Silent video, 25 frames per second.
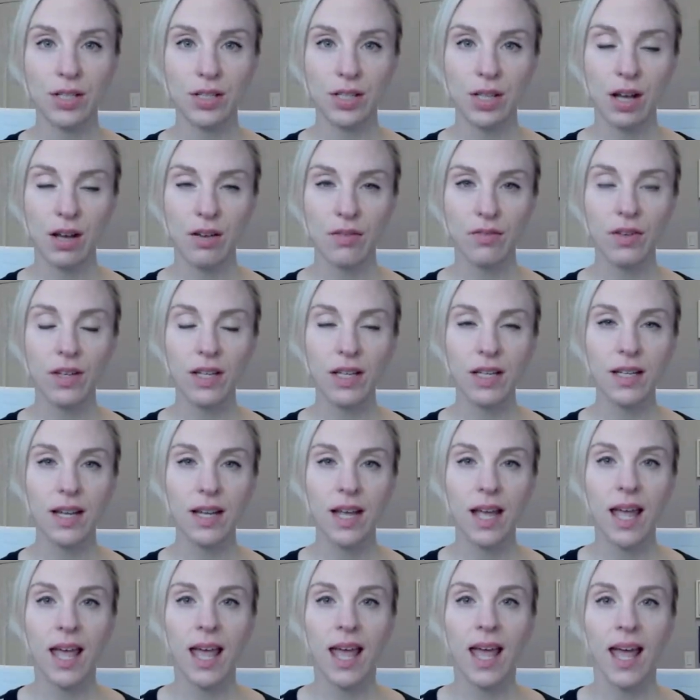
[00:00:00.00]
to
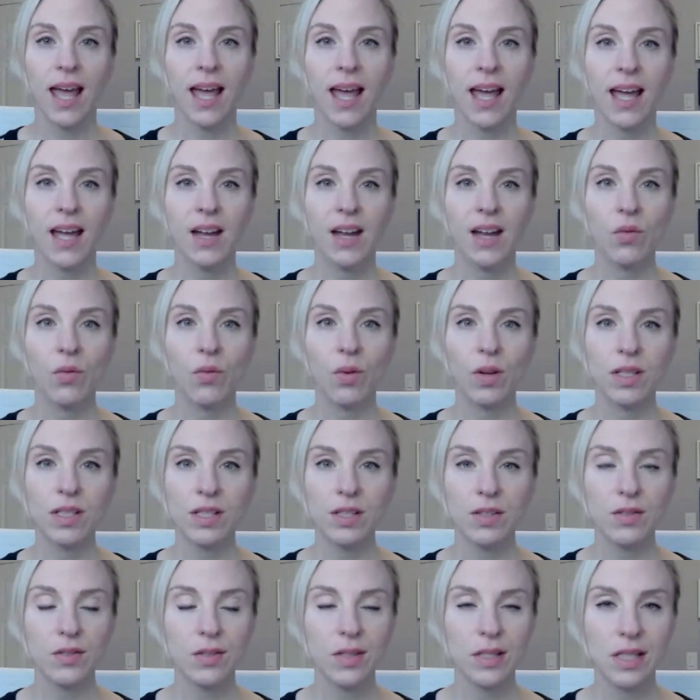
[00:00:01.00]
soften. And
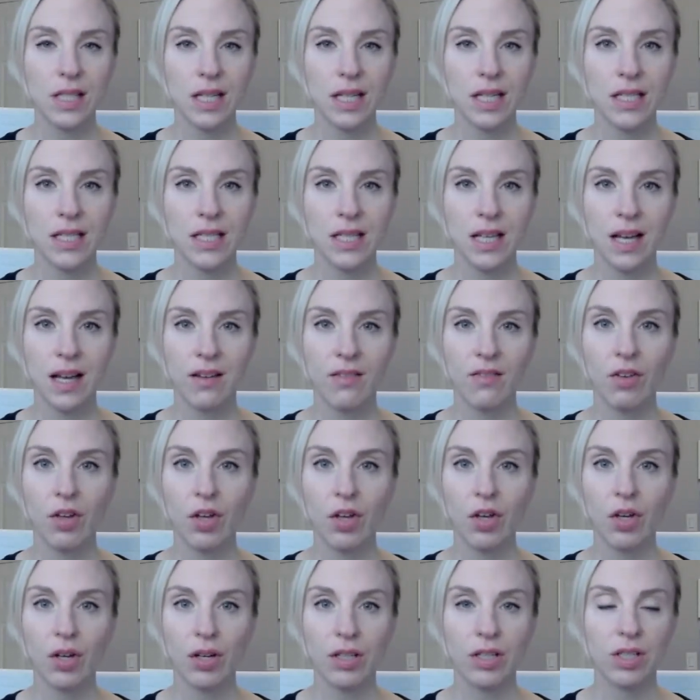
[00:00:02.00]
once those things have
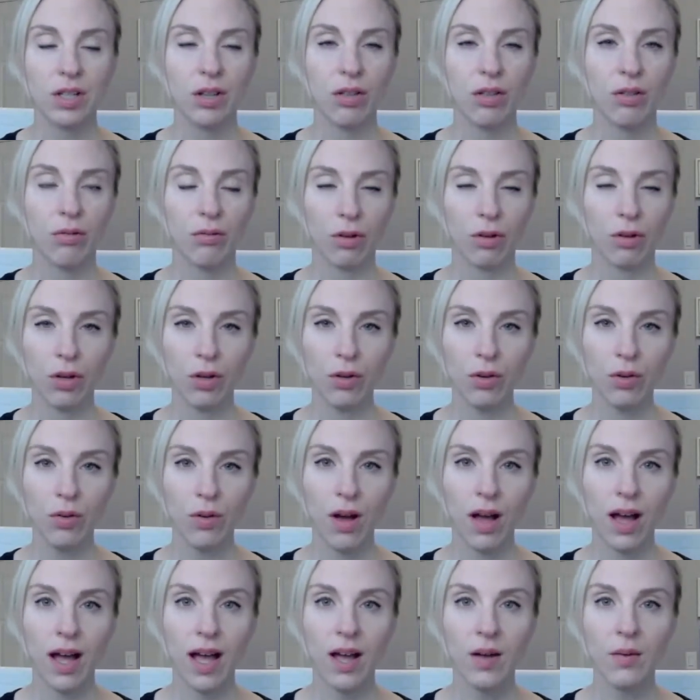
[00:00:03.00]
cooked
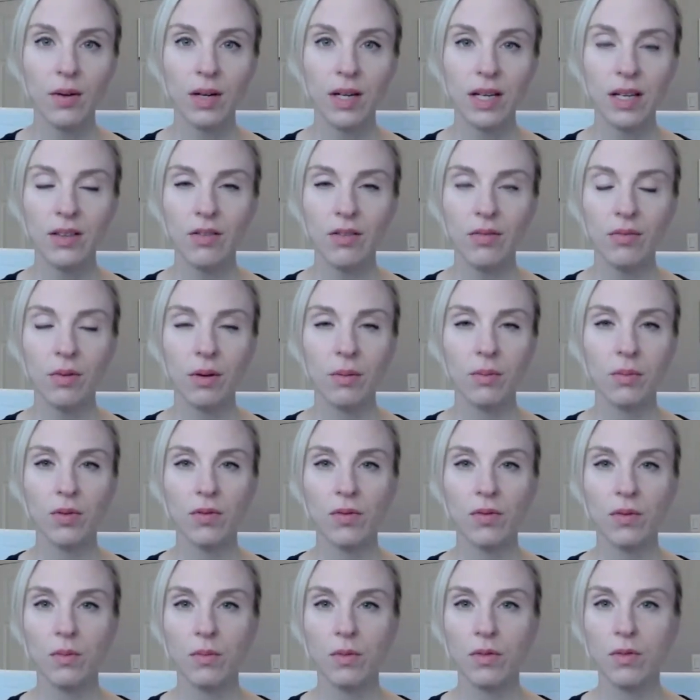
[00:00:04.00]
through, I would either
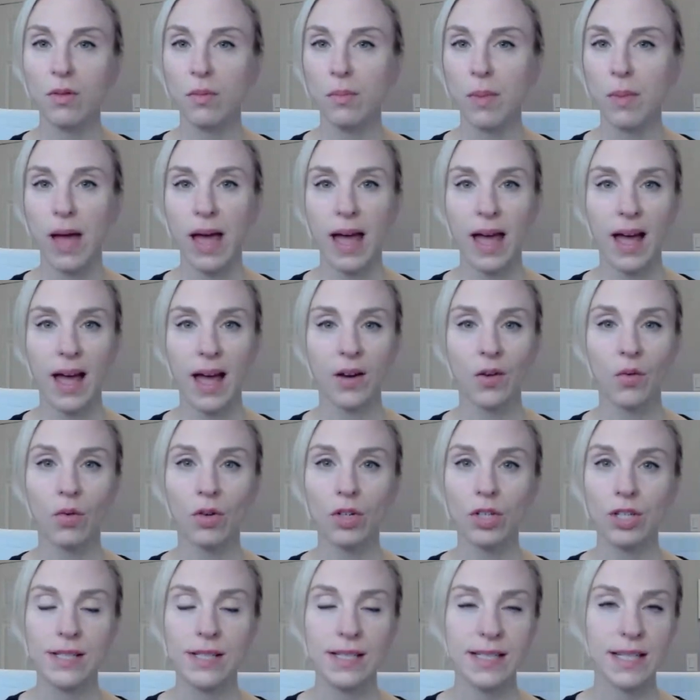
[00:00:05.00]
remove them to the pan
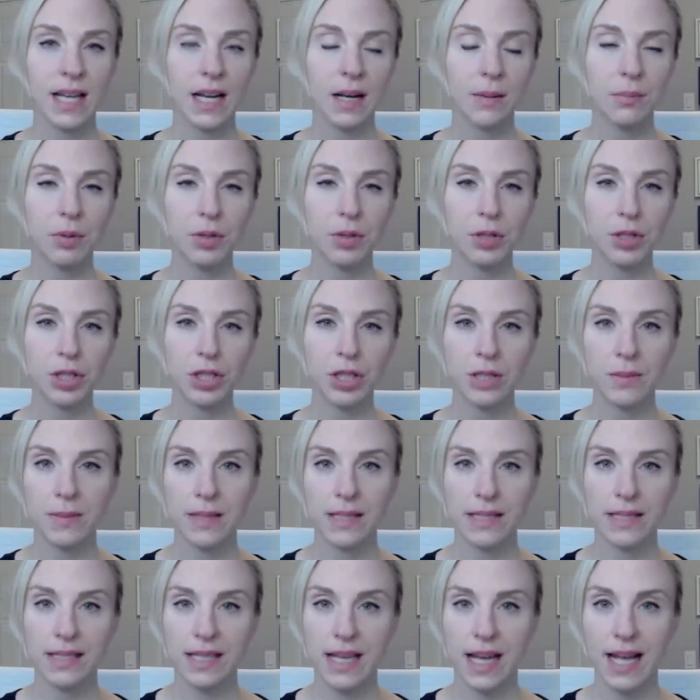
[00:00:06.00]
or just kind of push them
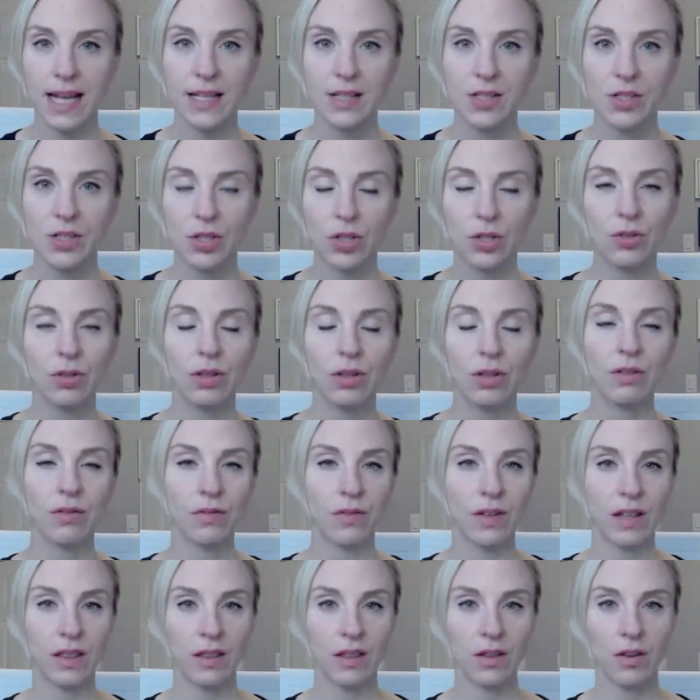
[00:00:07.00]
aside so you can
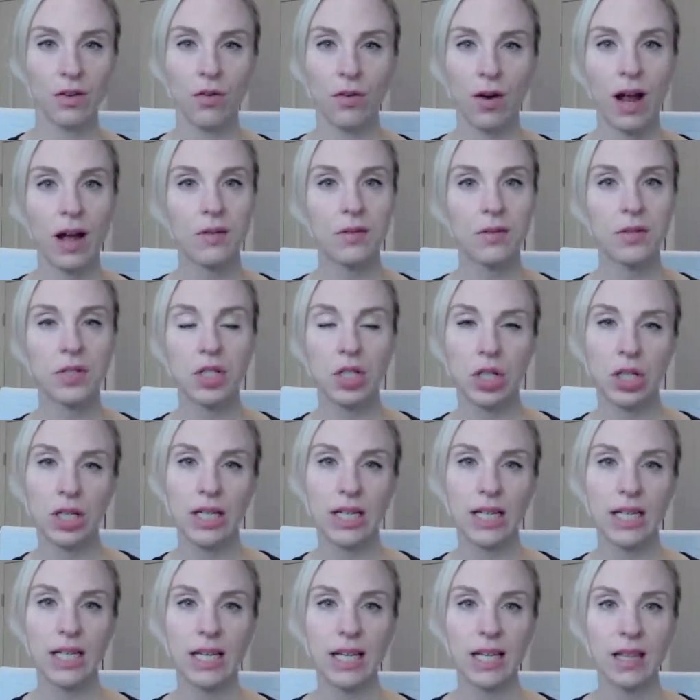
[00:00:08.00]
fit the ground
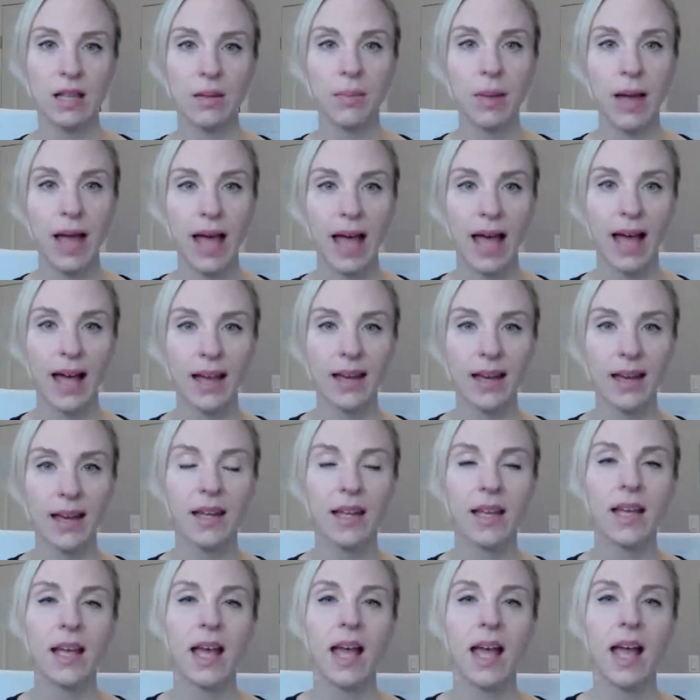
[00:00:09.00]
turkey in the pan.